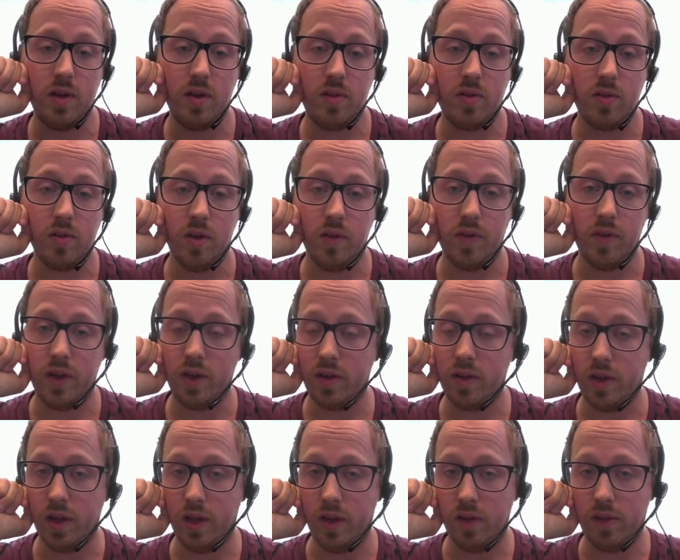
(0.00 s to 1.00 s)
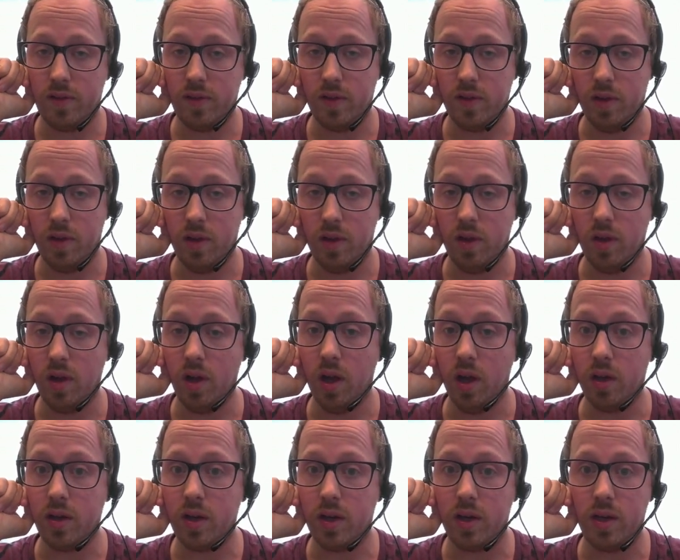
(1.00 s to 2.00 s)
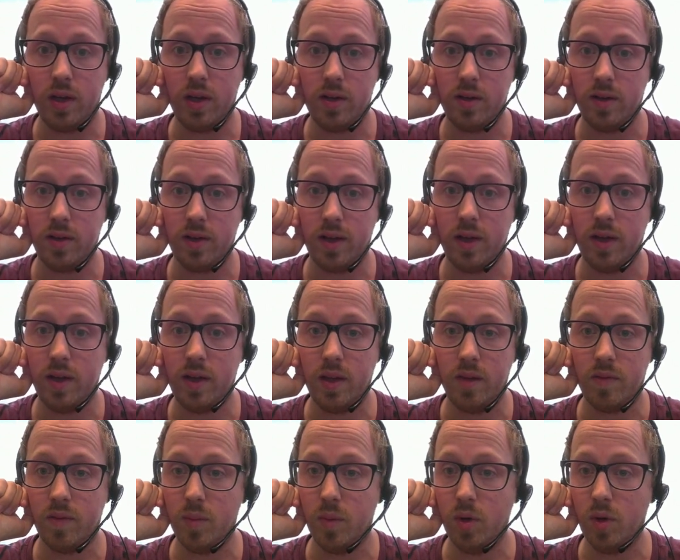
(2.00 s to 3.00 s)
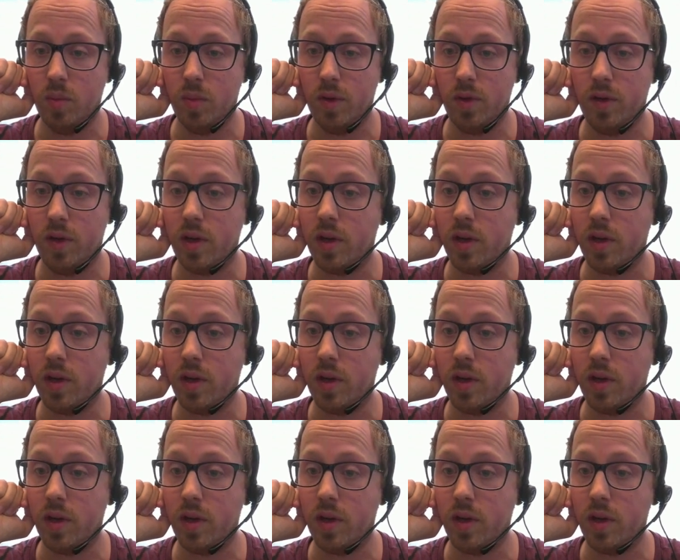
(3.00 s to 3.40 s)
So if anything is unclear at any given moment,